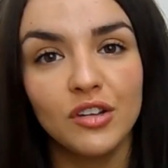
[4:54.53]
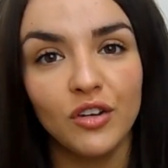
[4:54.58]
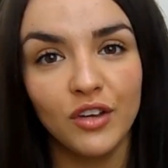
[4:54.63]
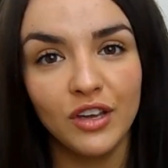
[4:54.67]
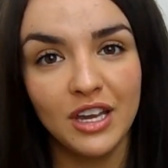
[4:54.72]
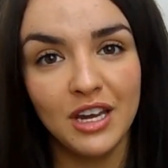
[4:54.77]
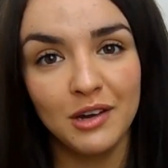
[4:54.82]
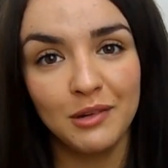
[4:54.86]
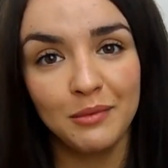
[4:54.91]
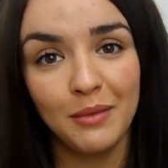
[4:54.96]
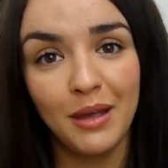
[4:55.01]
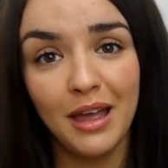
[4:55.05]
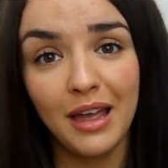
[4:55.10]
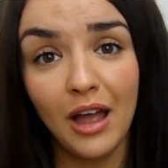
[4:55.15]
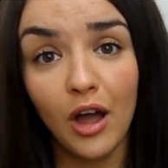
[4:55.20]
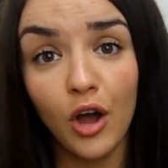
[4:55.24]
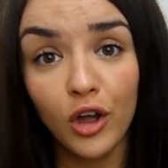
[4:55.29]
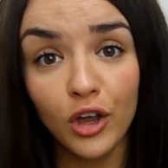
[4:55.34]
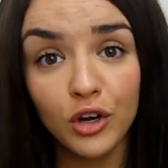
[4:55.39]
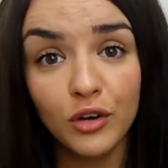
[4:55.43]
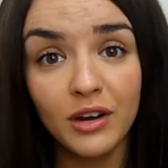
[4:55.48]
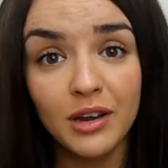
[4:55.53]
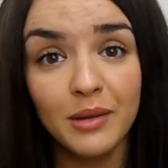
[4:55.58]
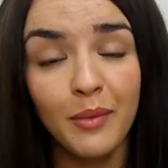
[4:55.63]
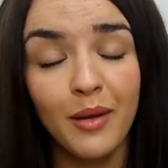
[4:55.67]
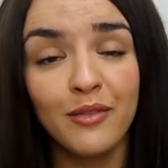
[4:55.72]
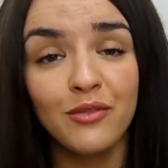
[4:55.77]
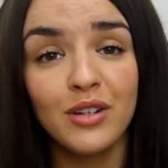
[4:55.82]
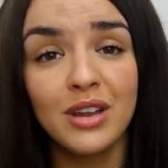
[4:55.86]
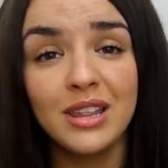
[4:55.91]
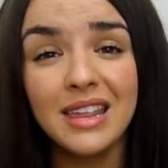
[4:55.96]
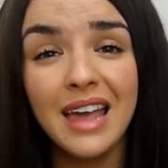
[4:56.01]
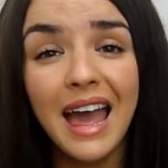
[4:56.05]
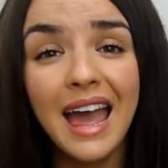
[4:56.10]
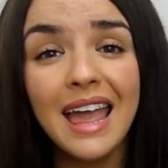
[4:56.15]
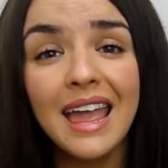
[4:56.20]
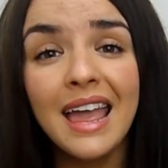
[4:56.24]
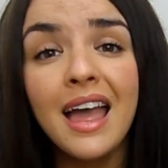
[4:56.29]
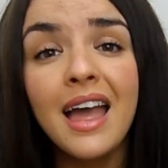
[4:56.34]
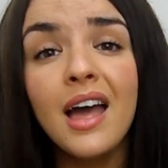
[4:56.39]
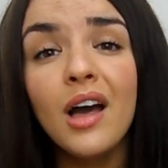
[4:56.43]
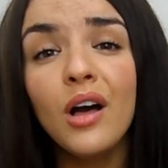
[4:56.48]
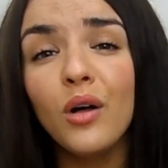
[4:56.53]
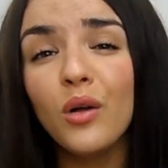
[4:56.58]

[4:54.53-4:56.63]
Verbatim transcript: an eye cream, eye cream every day.